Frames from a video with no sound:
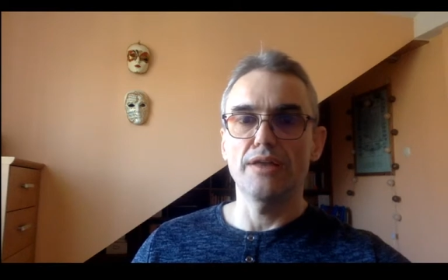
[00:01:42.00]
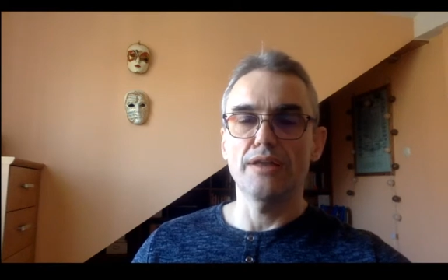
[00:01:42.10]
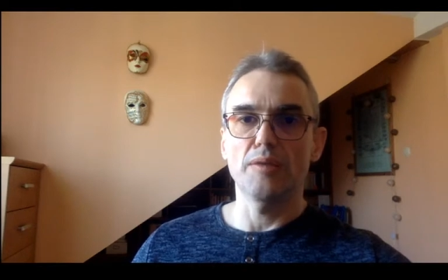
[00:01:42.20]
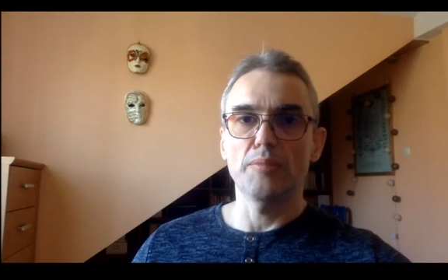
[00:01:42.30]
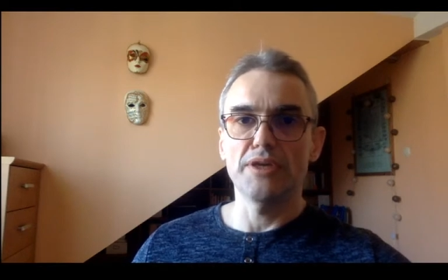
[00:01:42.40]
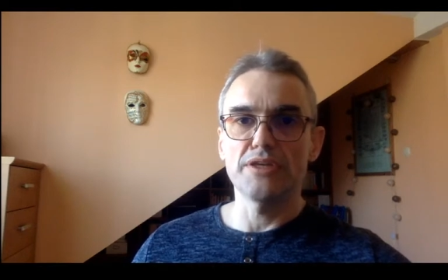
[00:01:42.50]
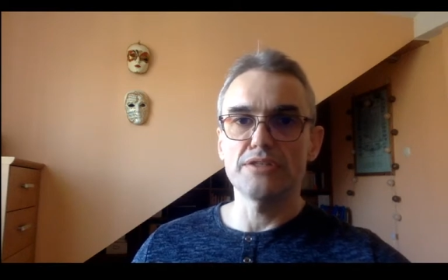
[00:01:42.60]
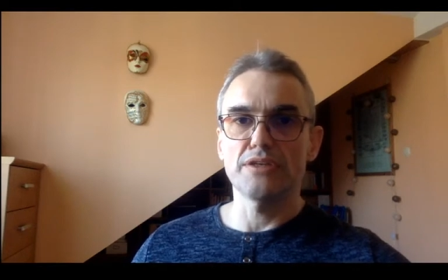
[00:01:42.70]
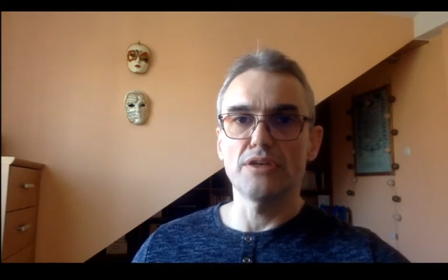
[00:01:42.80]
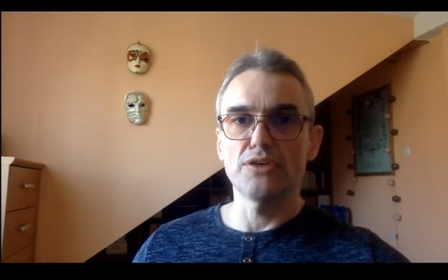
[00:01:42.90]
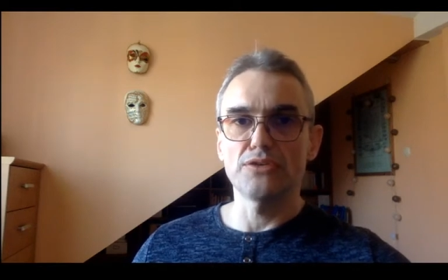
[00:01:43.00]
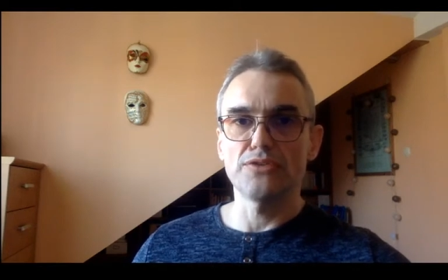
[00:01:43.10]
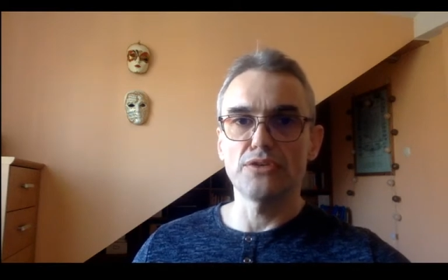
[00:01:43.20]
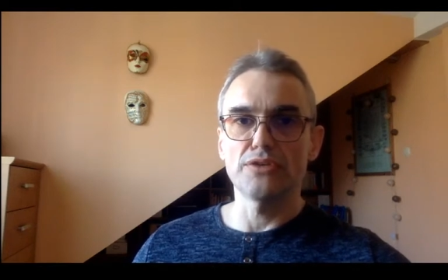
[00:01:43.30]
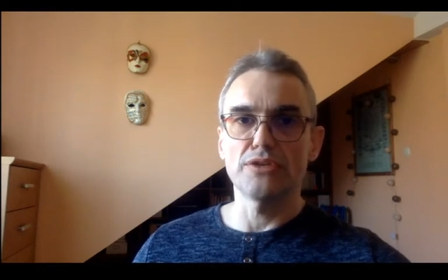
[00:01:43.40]
I am placing a lot
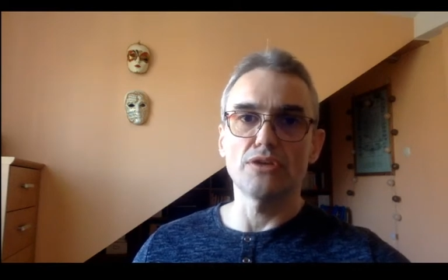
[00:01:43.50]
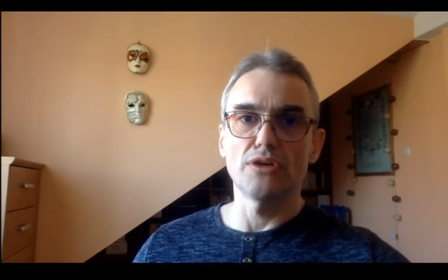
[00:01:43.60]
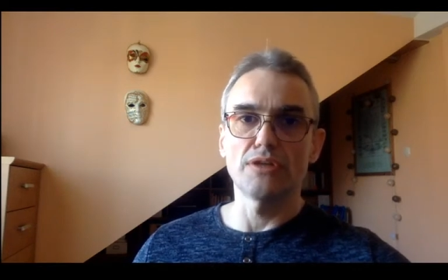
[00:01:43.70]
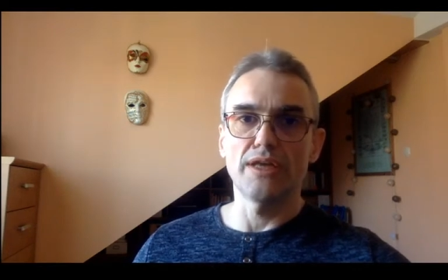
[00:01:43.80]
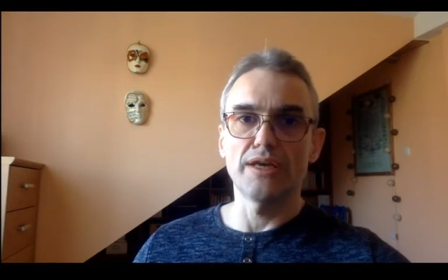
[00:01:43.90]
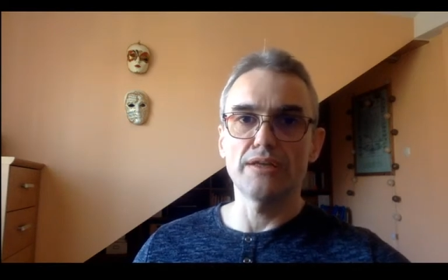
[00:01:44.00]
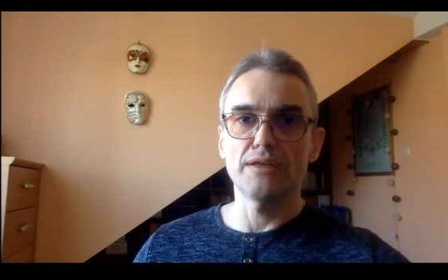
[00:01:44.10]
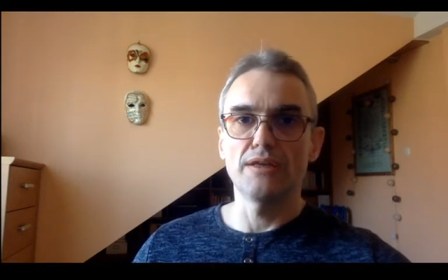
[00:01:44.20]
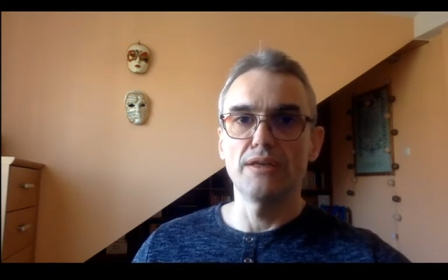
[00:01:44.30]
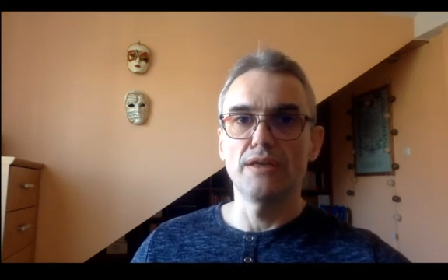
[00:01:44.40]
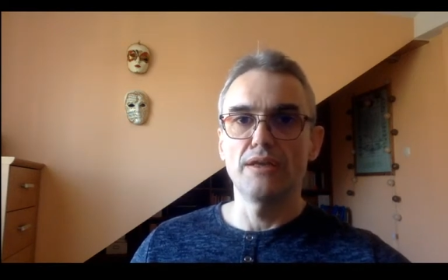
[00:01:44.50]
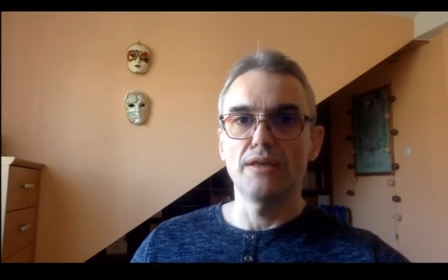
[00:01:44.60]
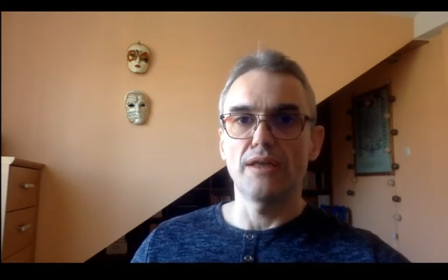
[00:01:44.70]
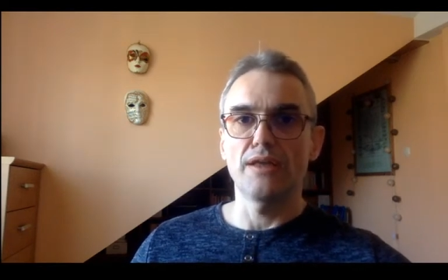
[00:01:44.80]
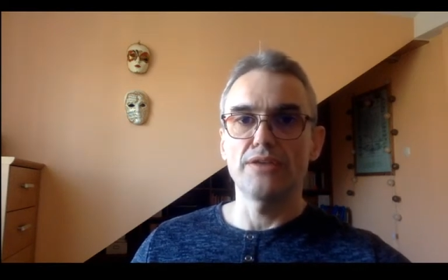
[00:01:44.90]
of content online.
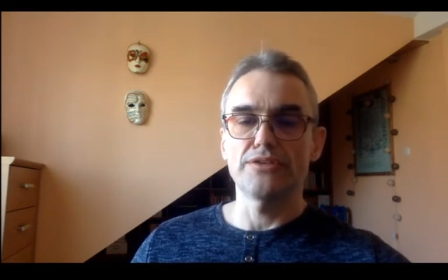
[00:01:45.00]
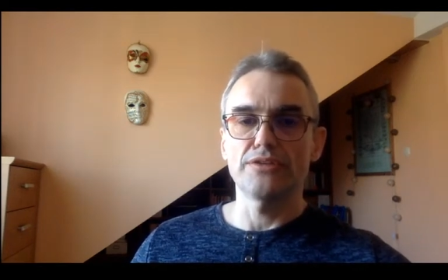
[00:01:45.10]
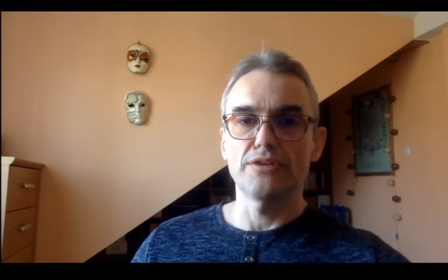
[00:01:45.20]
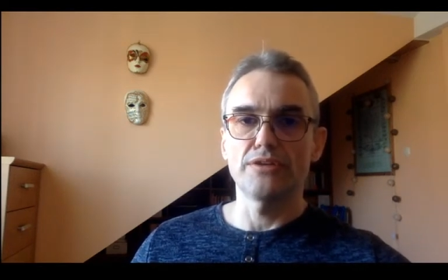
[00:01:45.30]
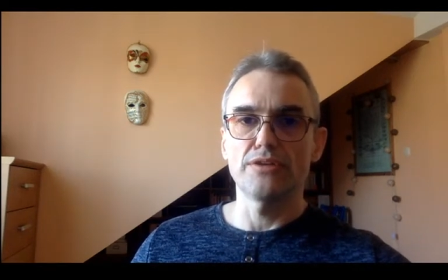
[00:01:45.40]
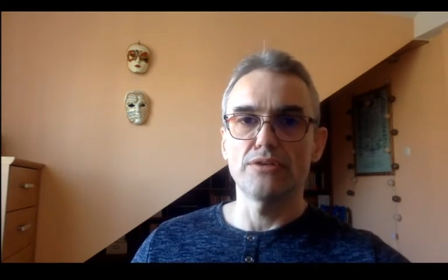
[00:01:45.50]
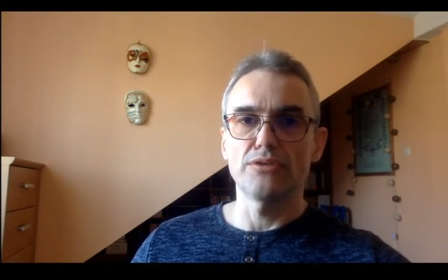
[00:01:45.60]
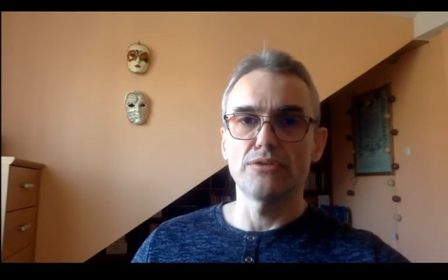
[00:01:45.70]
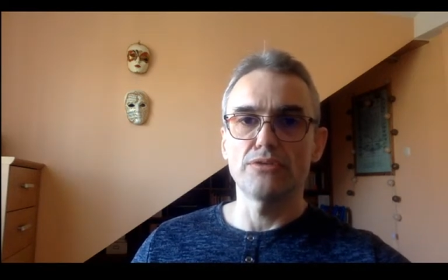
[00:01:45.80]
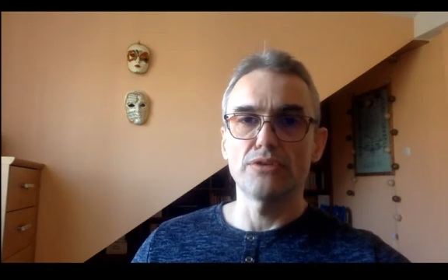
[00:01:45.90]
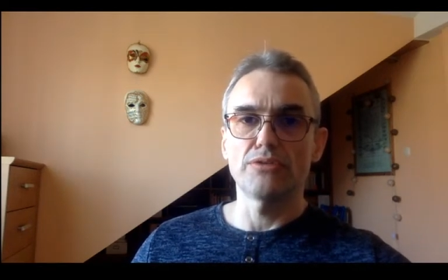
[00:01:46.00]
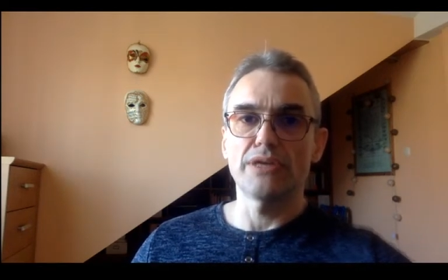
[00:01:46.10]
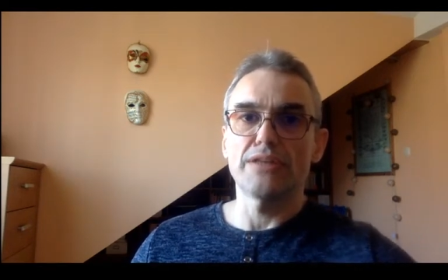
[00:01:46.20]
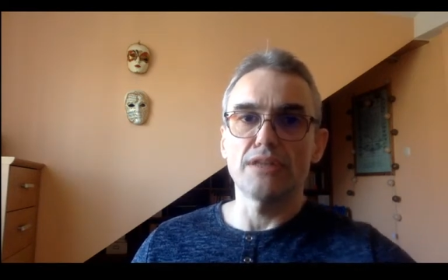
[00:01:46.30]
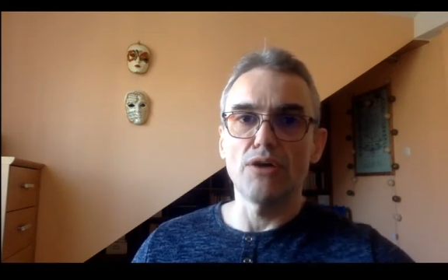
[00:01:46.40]
And
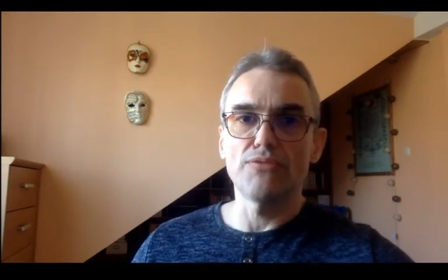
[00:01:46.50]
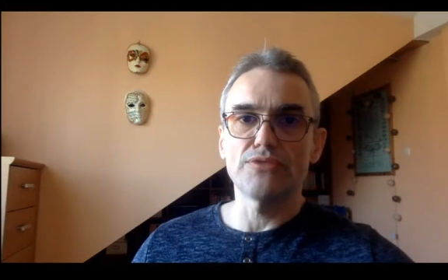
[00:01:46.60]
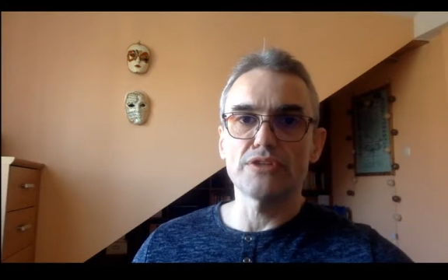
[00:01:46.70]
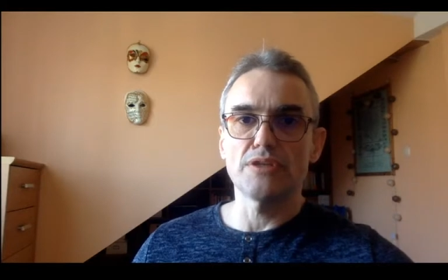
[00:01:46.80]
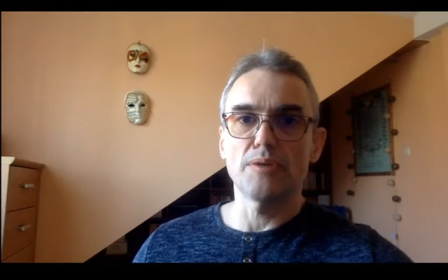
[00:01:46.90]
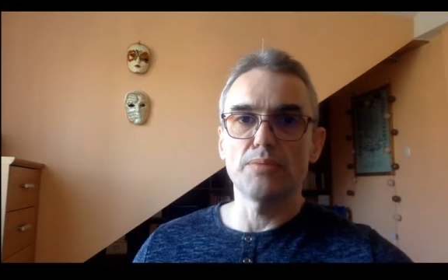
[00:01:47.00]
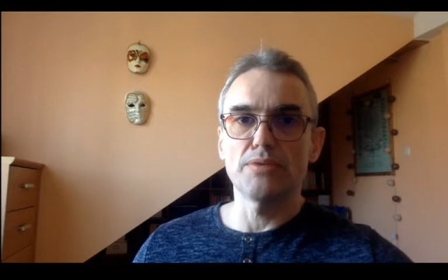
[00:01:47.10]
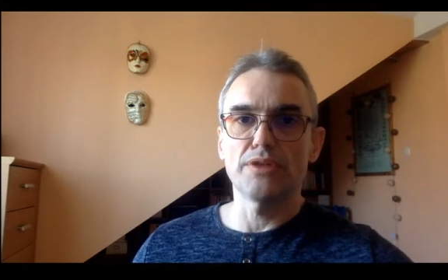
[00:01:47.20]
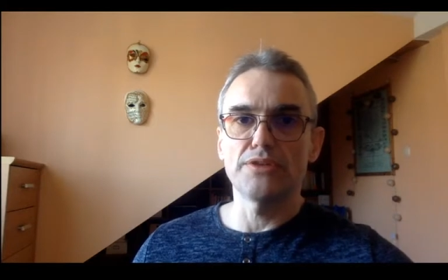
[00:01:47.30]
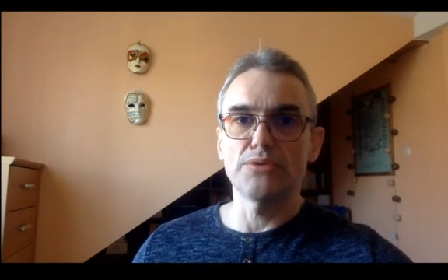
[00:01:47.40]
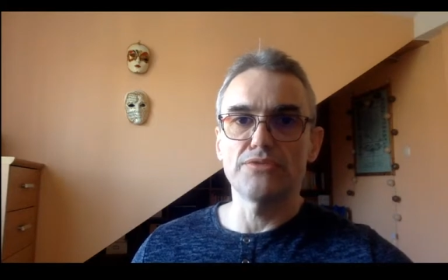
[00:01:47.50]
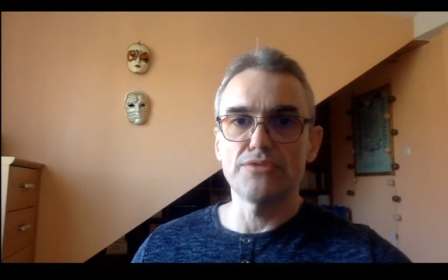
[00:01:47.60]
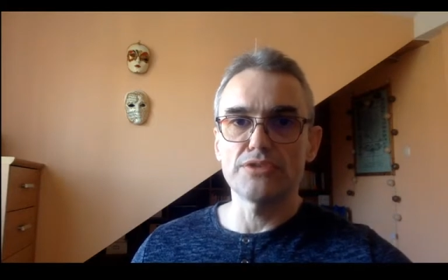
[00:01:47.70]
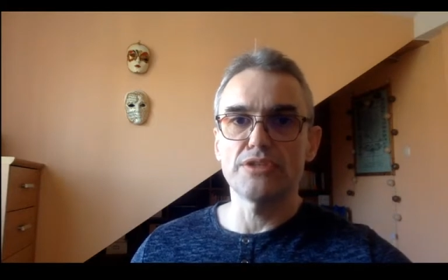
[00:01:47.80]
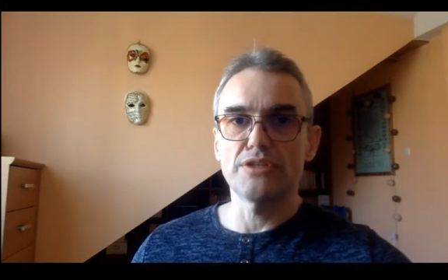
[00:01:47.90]
right now, for example, at the
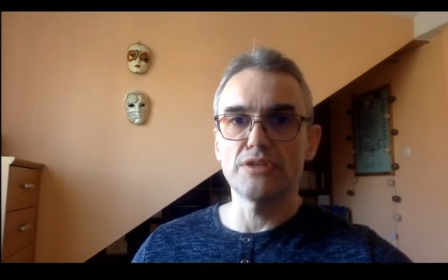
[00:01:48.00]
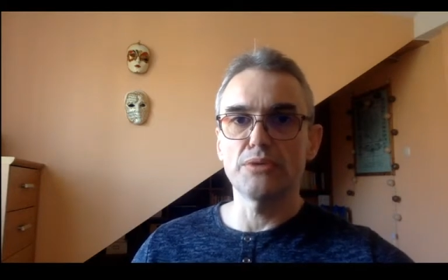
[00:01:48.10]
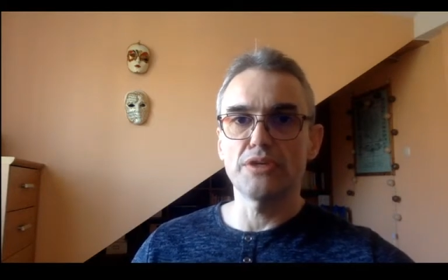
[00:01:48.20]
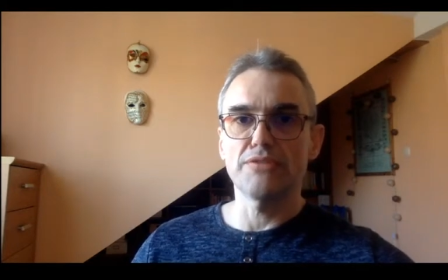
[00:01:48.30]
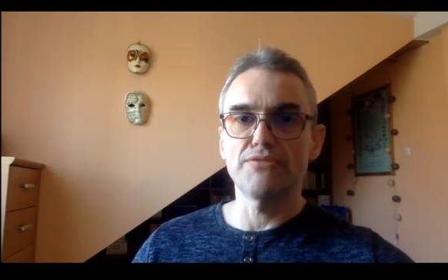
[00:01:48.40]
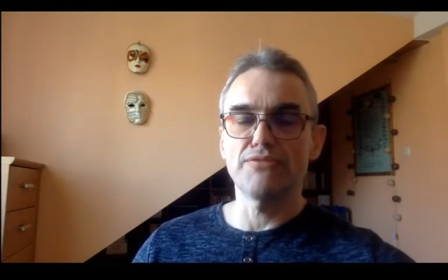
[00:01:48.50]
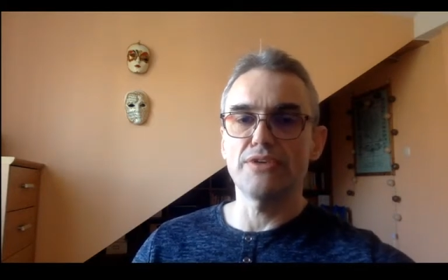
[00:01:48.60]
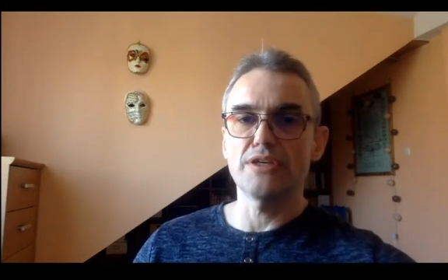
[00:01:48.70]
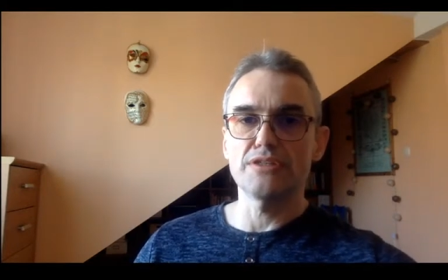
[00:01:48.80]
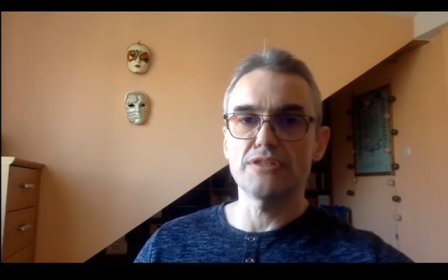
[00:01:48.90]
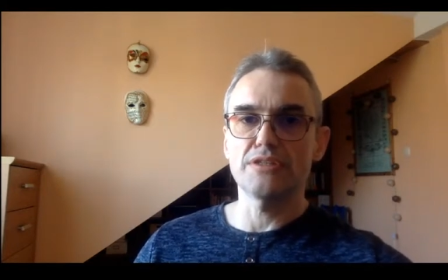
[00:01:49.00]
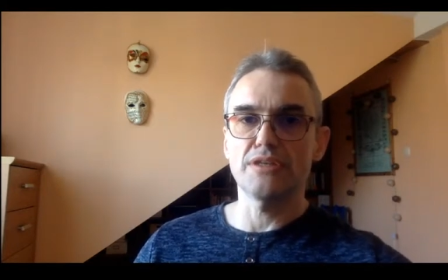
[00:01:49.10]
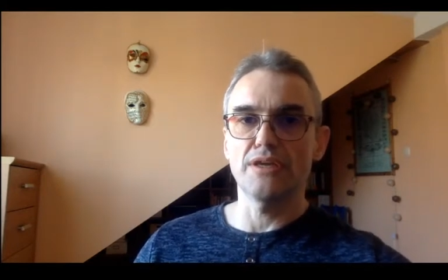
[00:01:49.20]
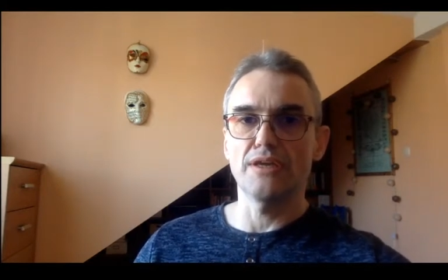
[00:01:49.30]
university we have faced